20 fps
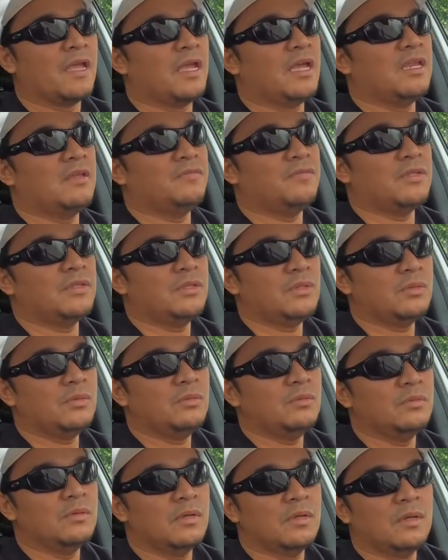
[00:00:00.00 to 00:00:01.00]
And if you
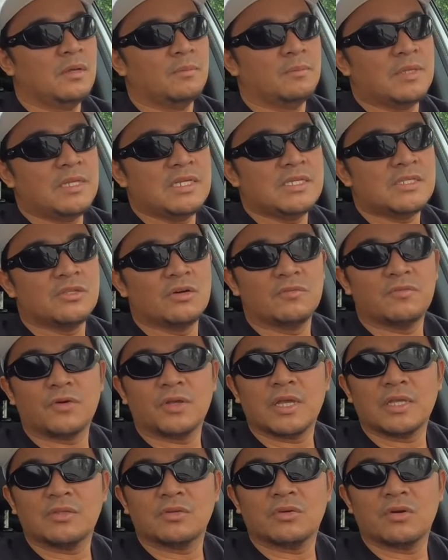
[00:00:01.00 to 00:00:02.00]
do, please don't
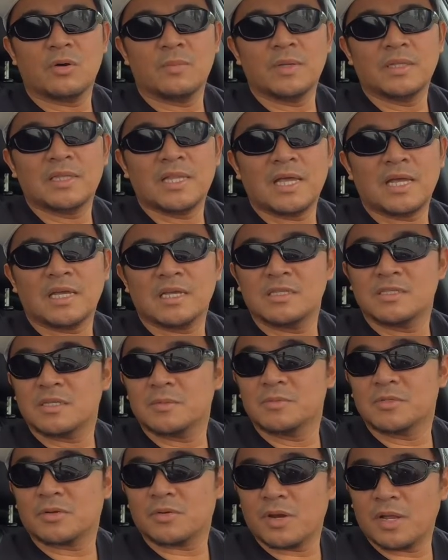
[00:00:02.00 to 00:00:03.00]
forget to comment, like, and
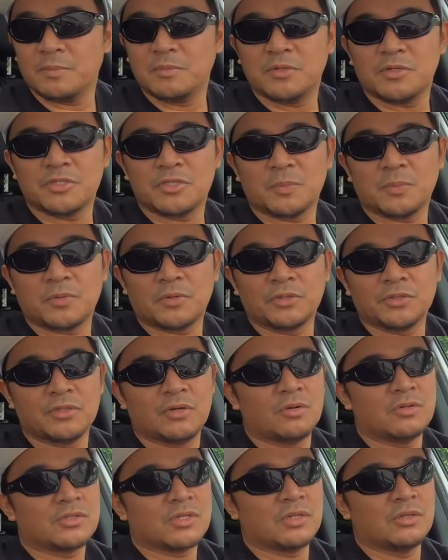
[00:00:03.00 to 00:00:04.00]
subscribe. Your support
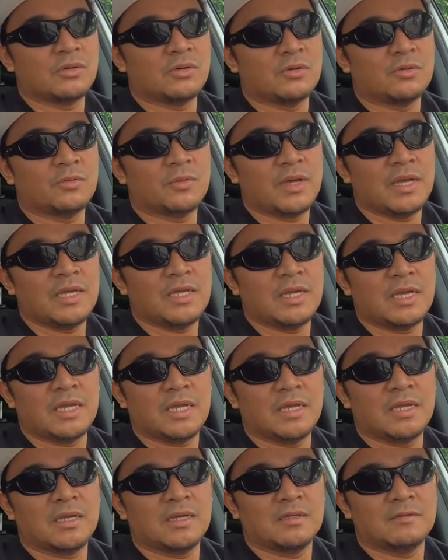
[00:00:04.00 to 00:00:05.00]
goes a long way.
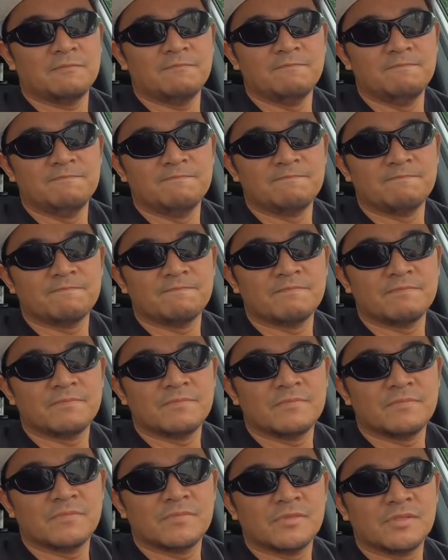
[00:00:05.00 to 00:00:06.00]
And
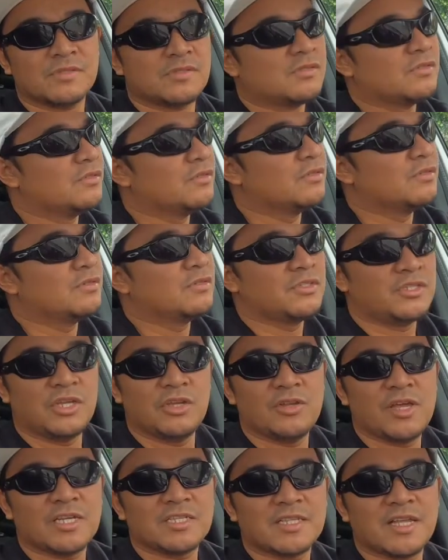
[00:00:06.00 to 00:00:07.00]
see
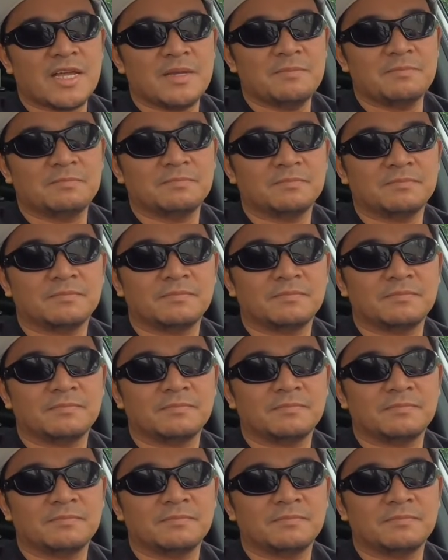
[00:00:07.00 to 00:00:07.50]
you next time.